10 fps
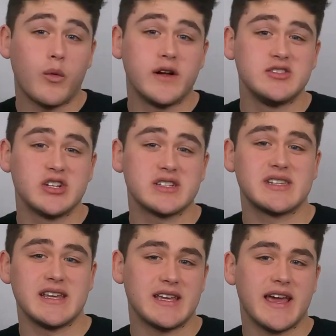one just
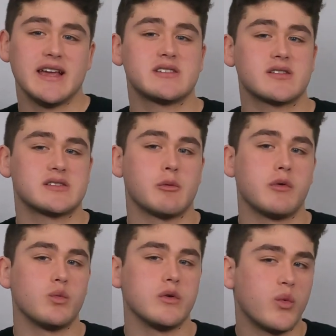in case
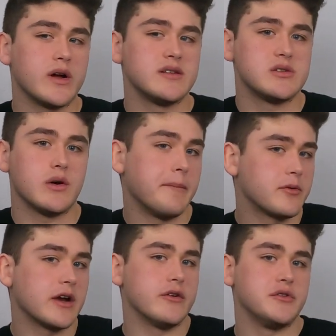someone would want to
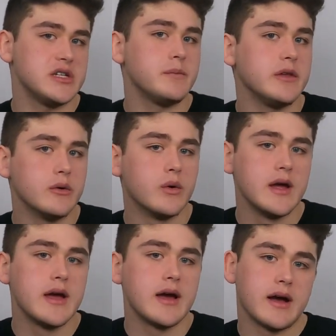upgrade their GPU
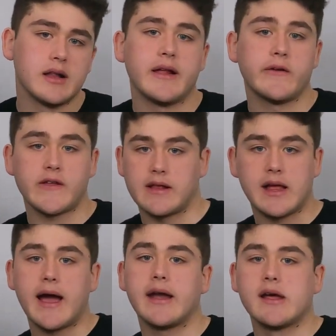later down the
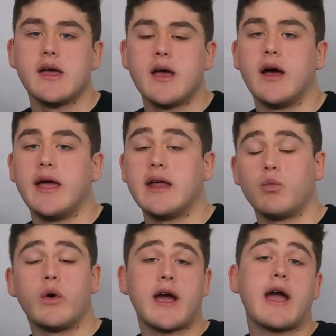line. And
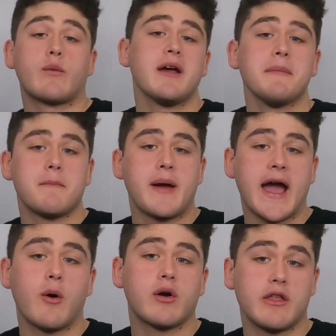when I ran my
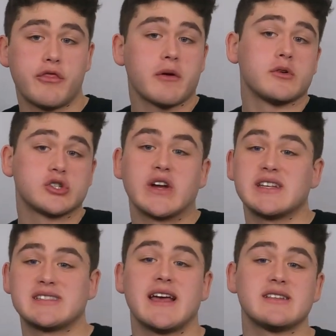power and thermal
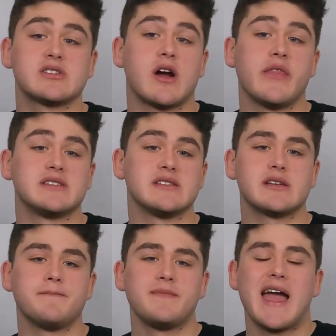stress tests on the
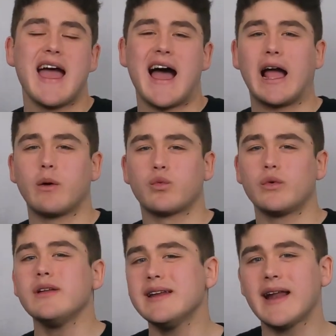system, I
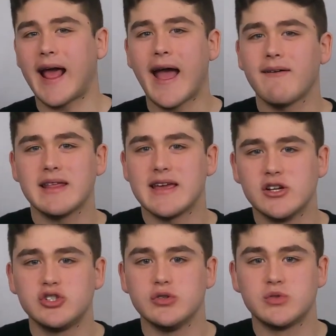really didn't have any
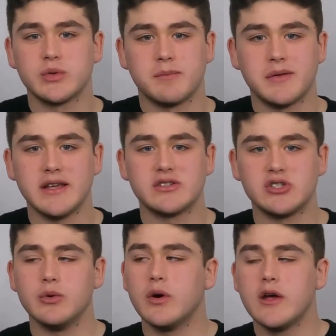issues with the
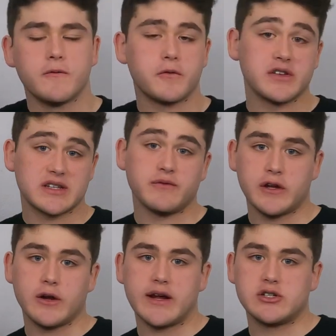PSU for this
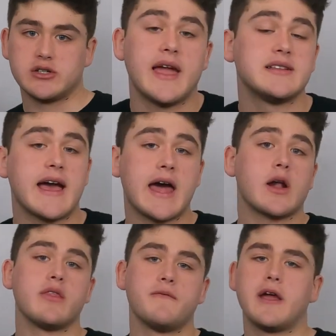configuration. And to add
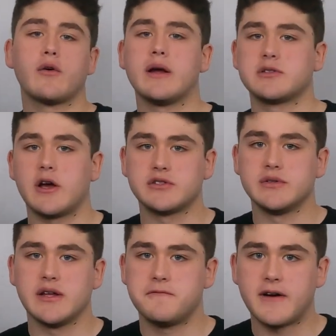on, the VRMs also
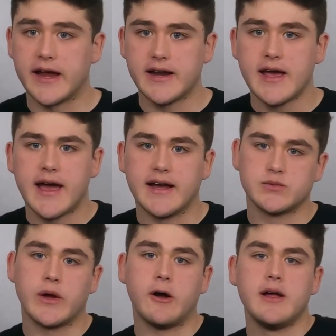did fine as
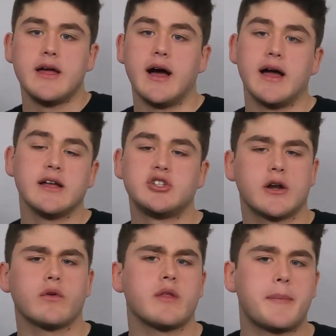well. In
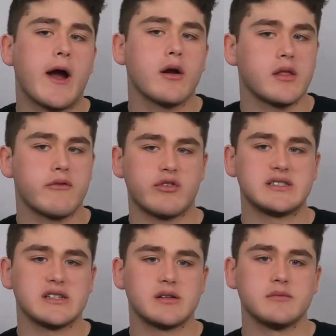general, the power delivery
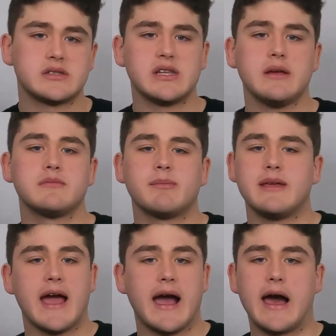system seems to
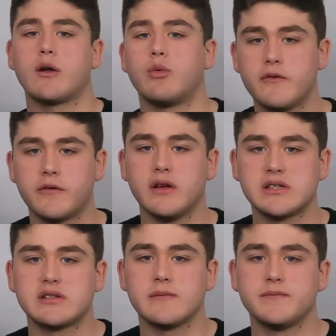be adequate for the
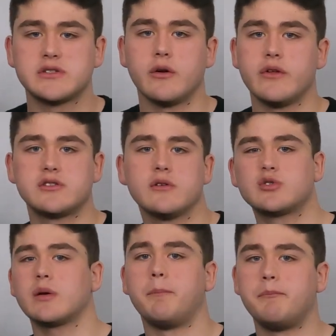system, so there's no
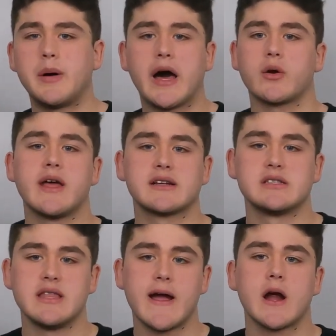sort of bottlenecks
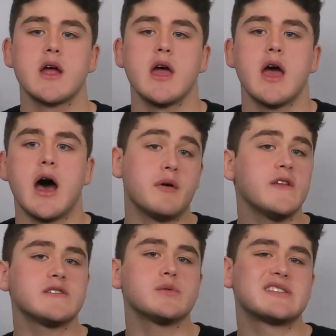there. But
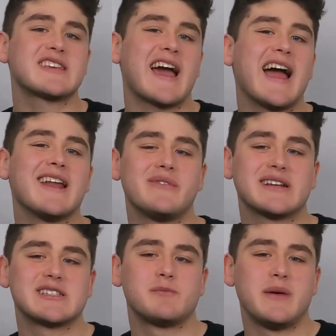this was kind of
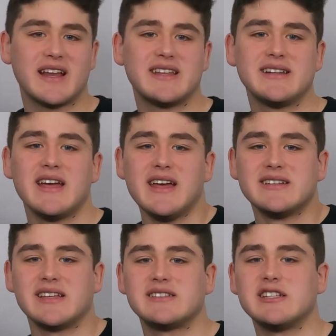expected
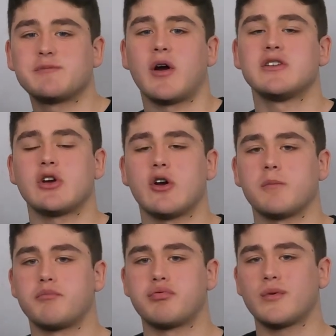since these parts
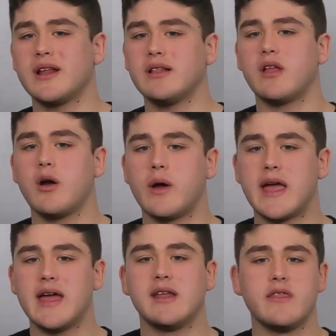are pretty low
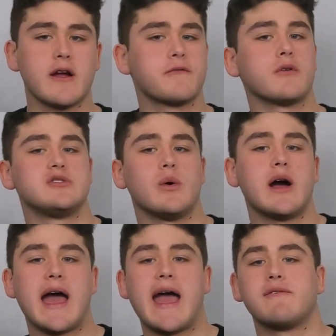end and therefore don't
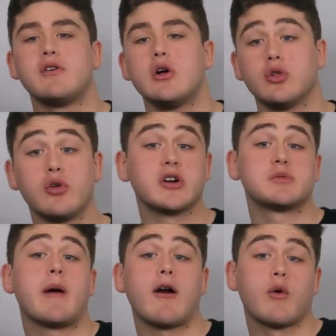have large
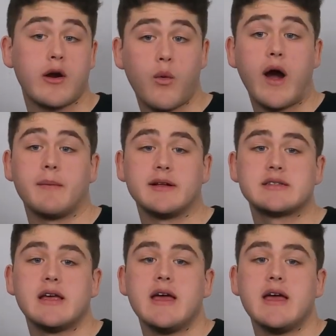power requirements.